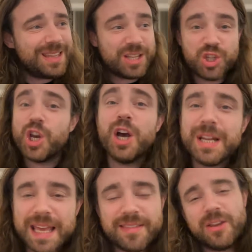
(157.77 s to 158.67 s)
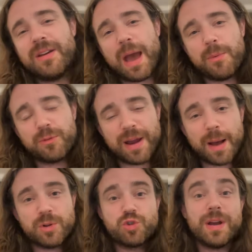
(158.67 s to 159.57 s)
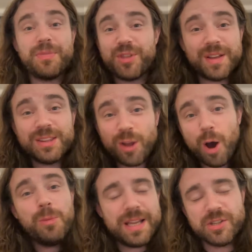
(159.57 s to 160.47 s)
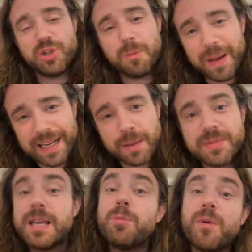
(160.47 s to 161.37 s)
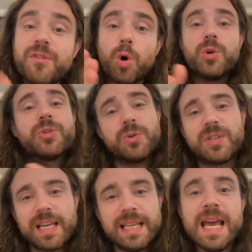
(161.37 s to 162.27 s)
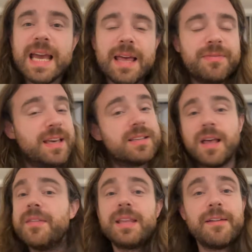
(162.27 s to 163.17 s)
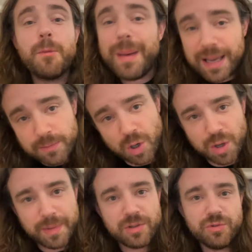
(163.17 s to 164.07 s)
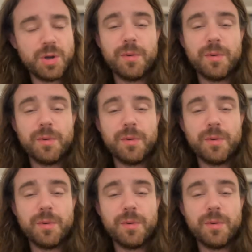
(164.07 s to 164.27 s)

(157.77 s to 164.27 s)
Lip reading: journey that you get with Real Madrid that not only has Jude Bellingham seen, but we've also seen in things like the David Beckham documentary.